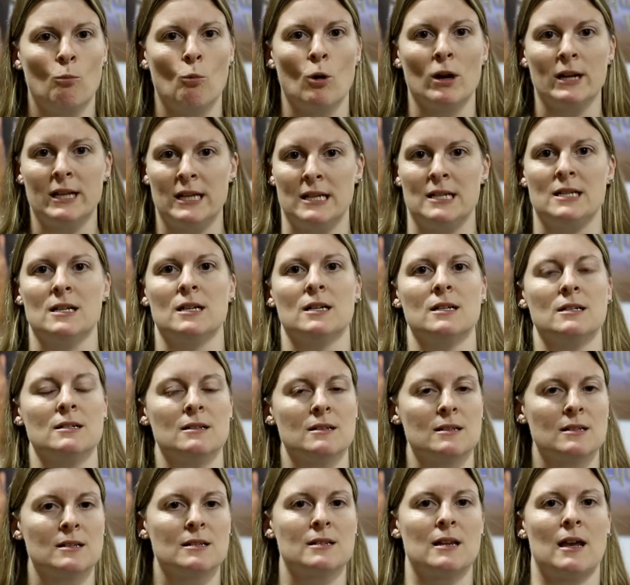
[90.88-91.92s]
what he
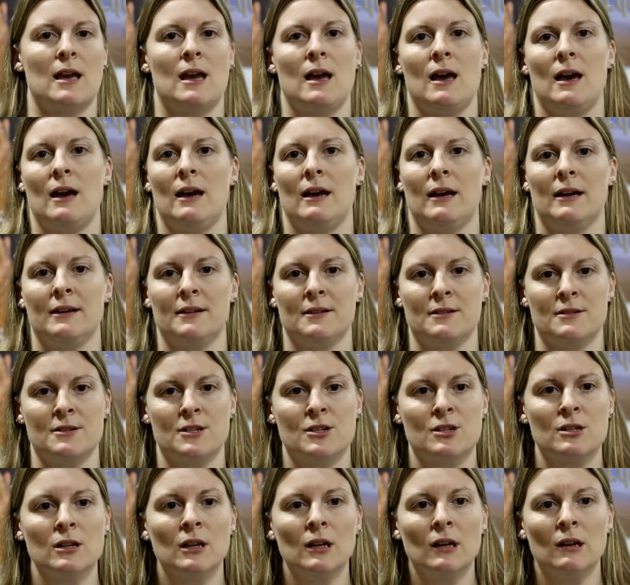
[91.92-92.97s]
does,
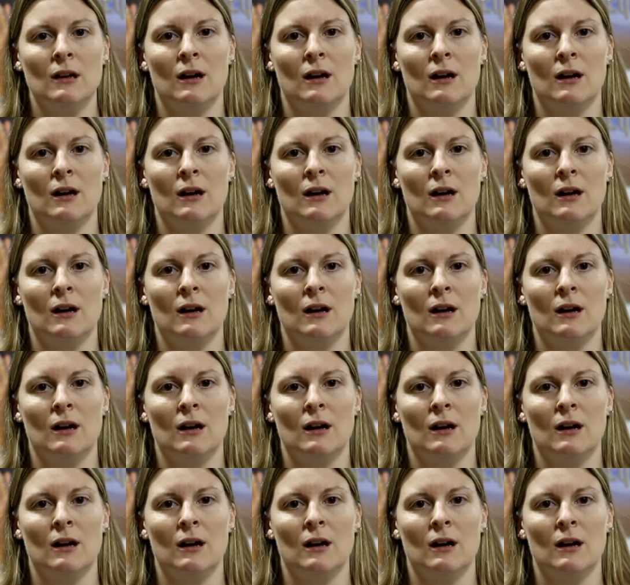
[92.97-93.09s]
and